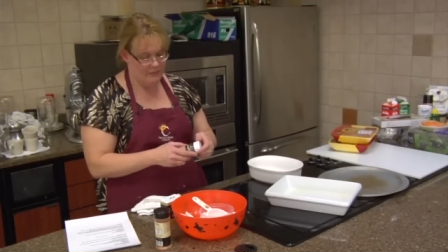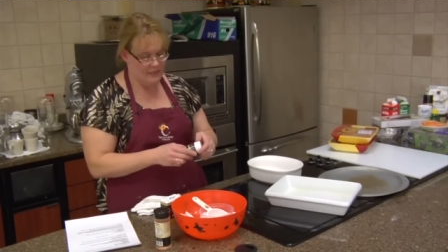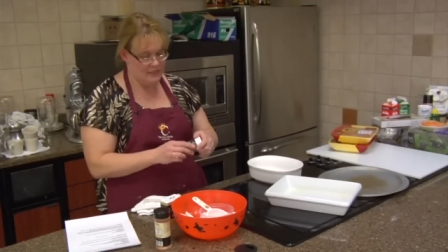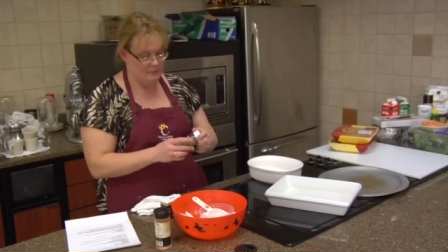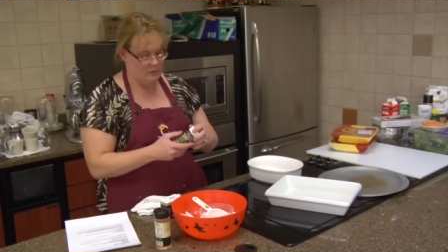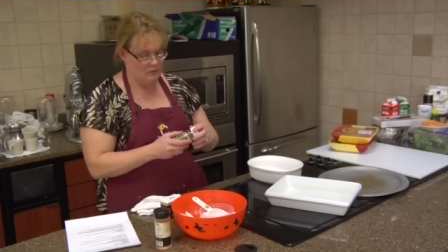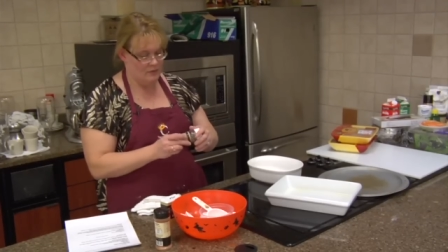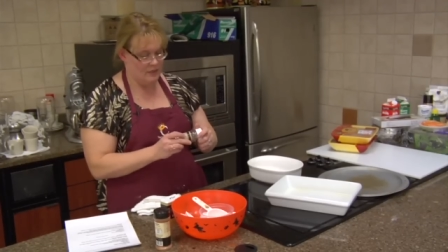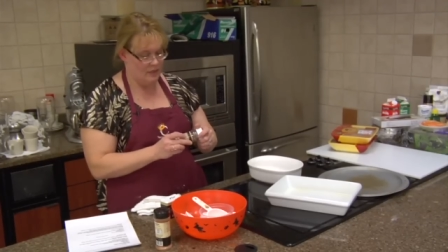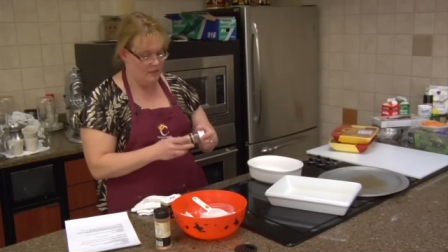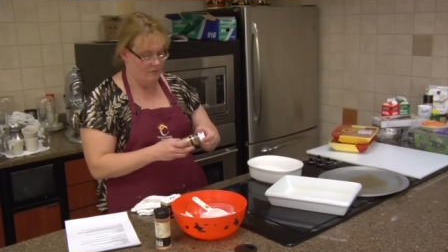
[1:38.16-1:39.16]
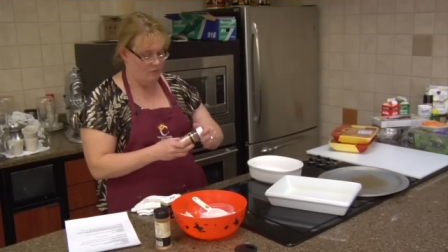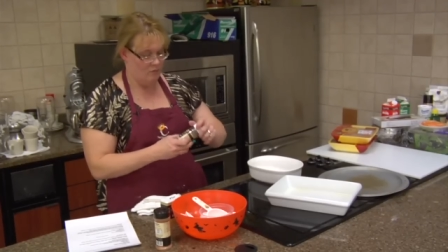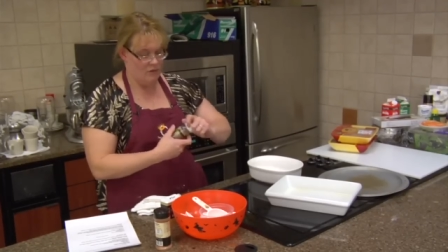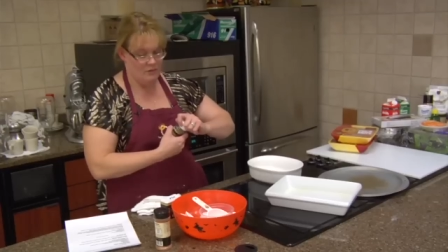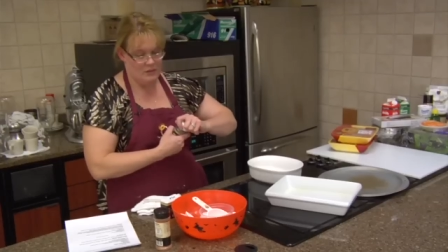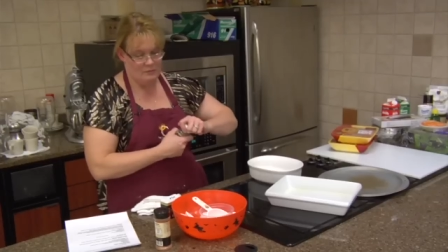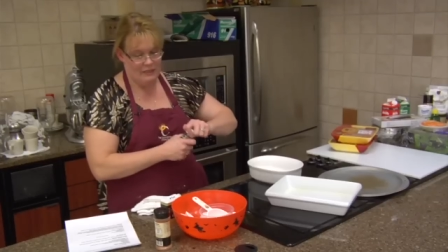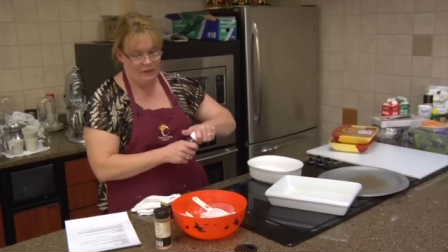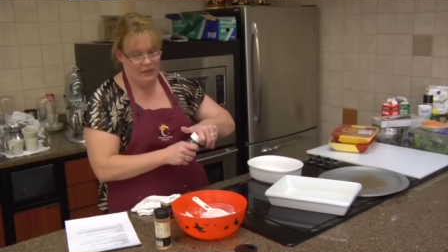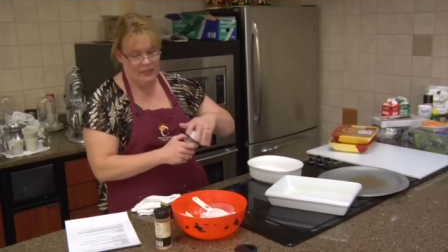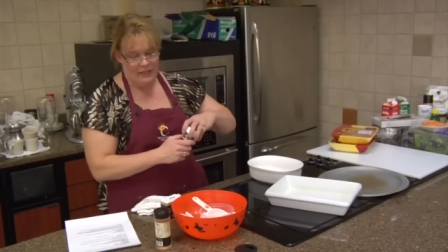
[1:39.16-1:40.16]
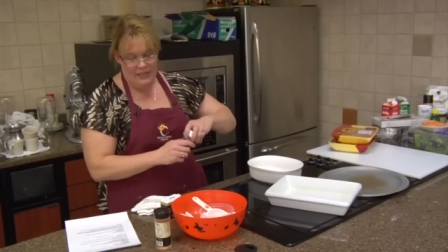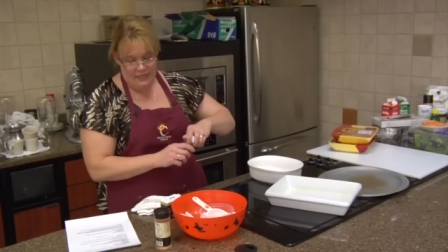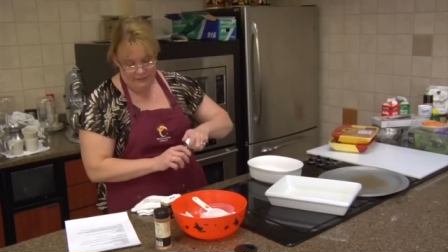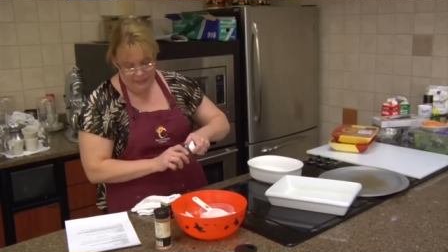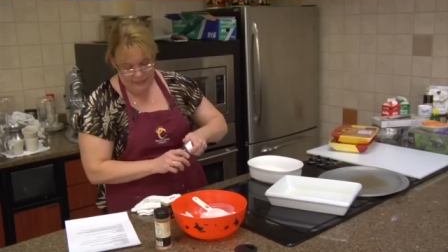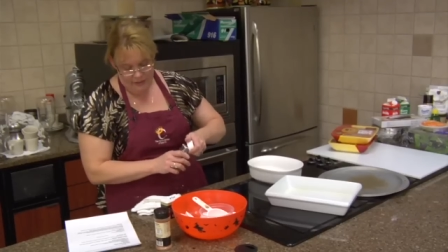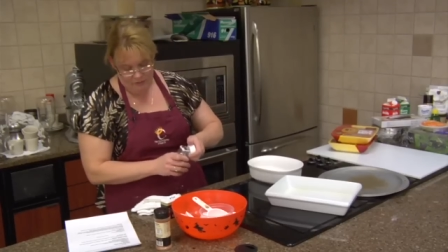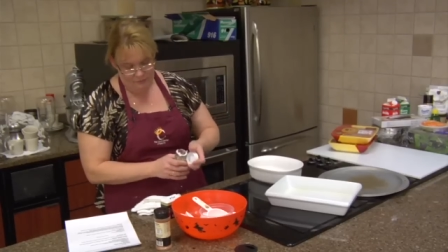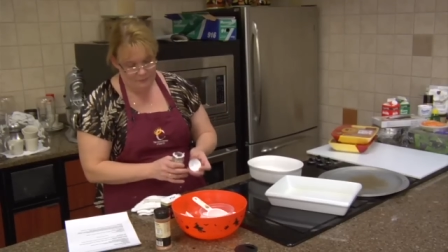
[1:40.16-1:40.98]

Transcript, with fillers: teaspoons of rosemary. Now,